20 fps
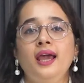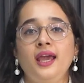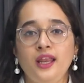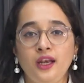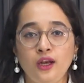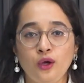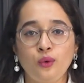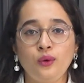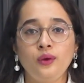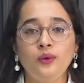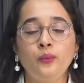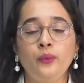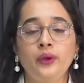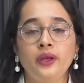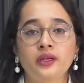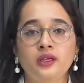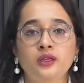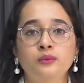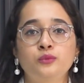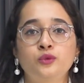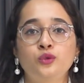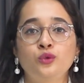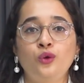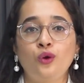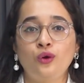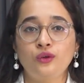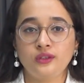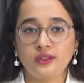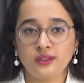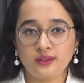Hello and welcome to
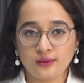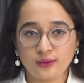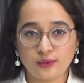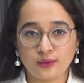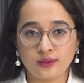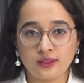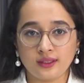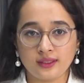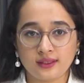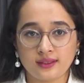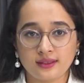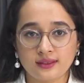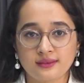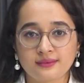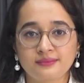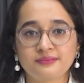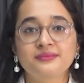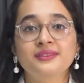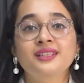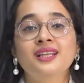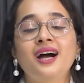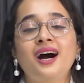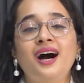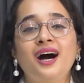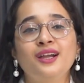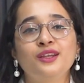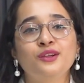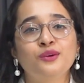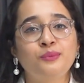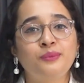Contentholic.
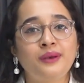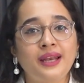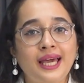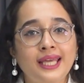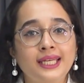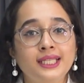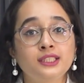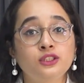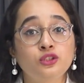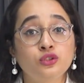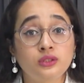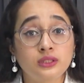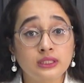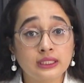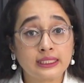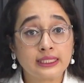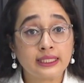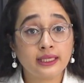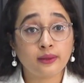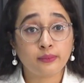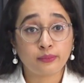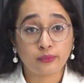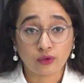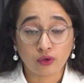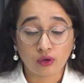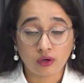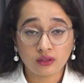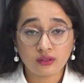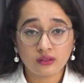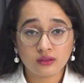Are you planning to study
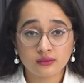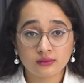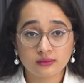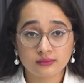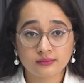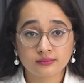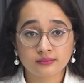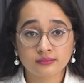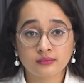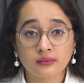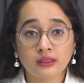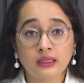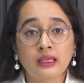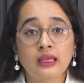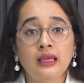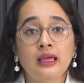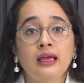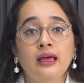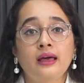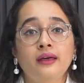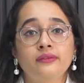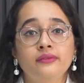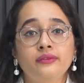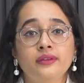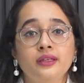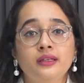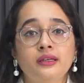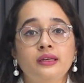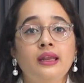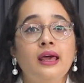abroad?
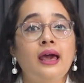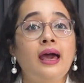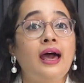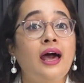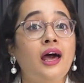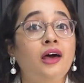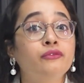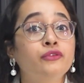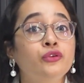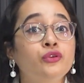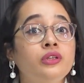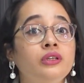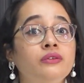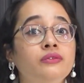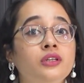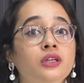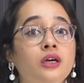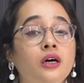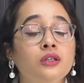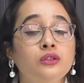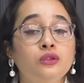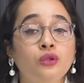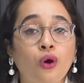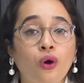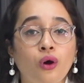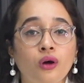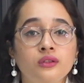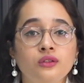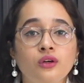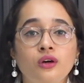Then have you given a
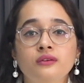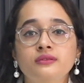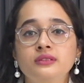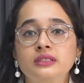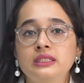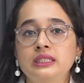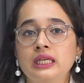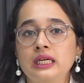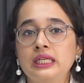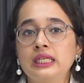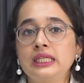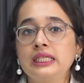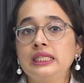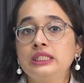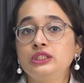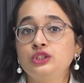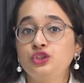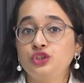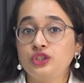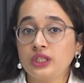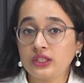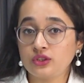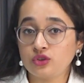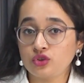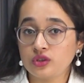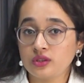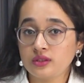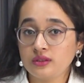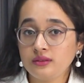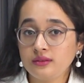thought of studying in
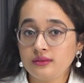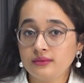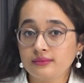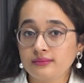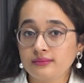Schengen?